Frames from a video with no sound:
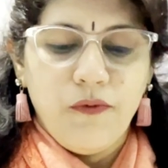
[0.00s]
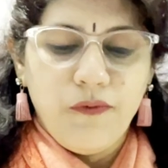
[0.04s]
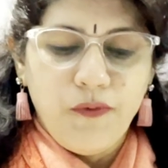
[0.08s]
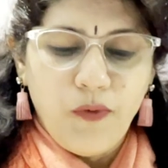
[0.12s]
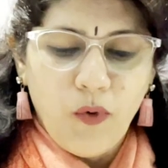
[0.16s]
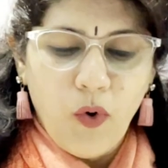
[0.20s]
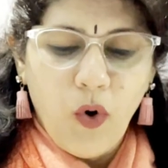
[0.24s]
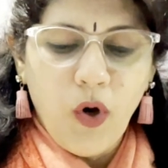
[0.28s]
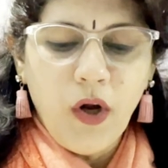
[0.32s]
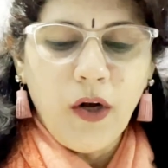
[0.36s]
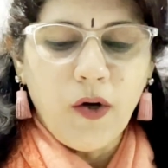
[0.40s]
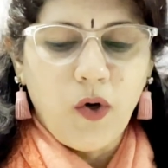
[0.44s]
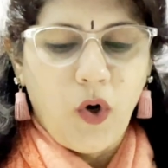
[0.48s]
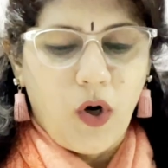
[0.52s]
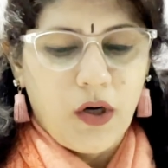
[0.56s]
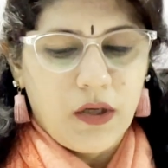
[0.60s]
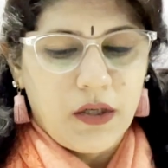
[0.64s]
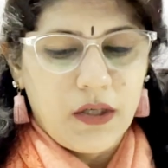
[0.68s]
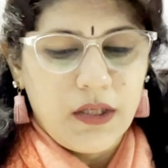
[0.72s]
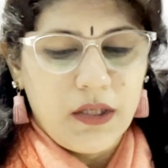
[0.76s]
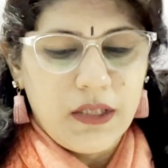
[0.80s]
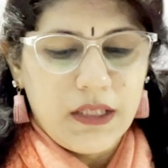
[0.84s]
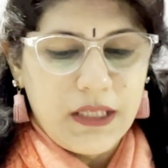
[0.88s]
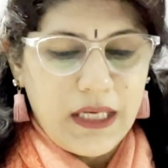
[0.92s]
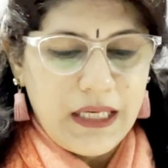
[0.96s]
4
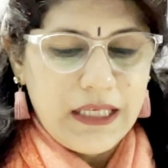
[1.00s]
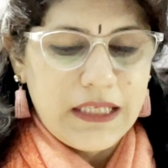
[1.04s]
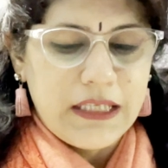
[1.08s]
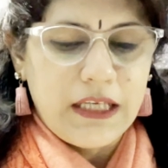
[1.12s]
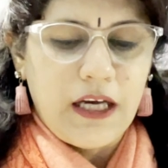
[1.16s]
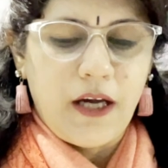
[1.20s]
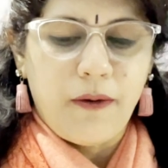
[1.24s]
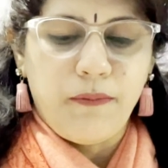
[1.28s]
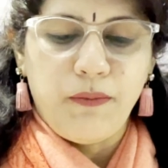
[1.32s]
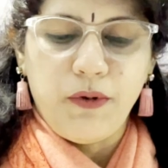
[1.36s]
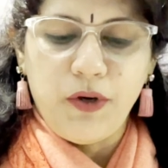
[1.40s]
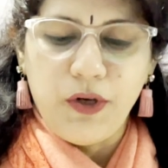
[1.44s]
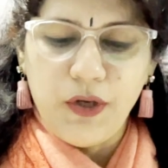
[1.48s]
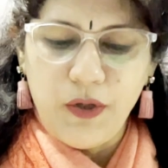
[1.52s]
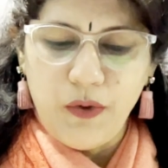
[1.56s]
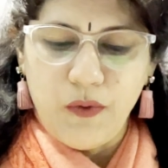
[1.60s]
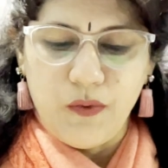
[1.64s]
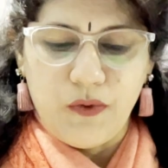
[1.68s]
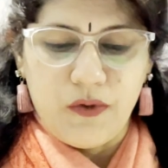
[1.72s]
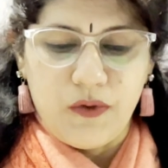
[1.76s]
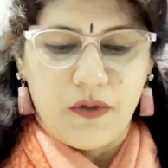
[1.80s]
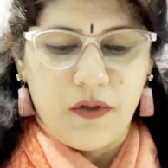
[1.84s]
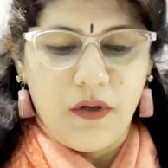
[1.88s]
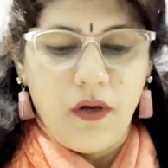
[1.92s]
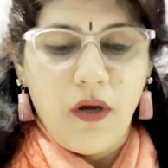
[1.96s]
daughter cells are
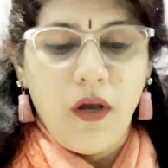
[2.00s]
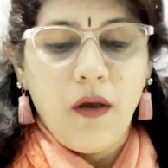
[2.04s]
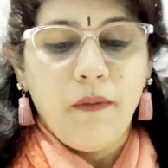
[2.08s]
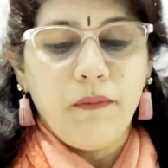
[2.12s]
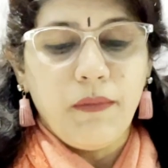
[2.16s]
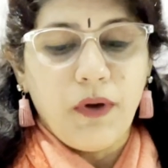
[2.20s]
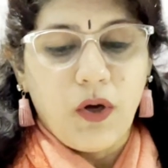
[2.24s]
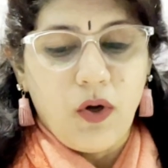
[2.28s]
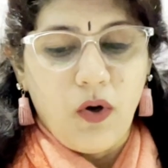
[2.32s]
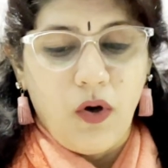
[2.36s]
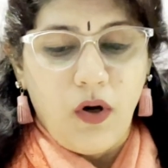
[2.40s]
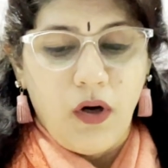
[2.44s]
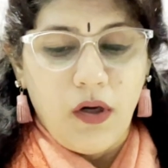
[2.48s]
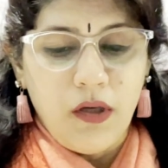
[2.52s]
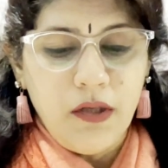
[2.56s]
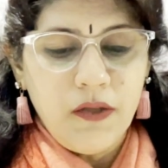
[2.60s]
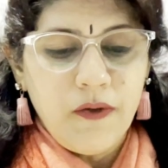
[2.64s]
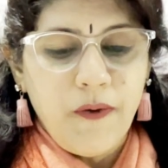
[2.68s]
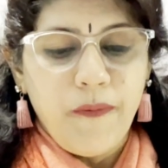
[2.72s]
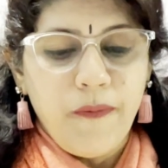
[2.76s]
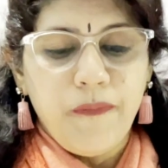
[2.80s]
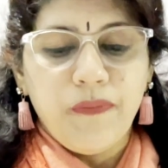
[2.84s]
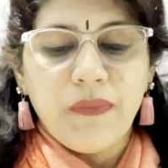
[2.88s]
produced because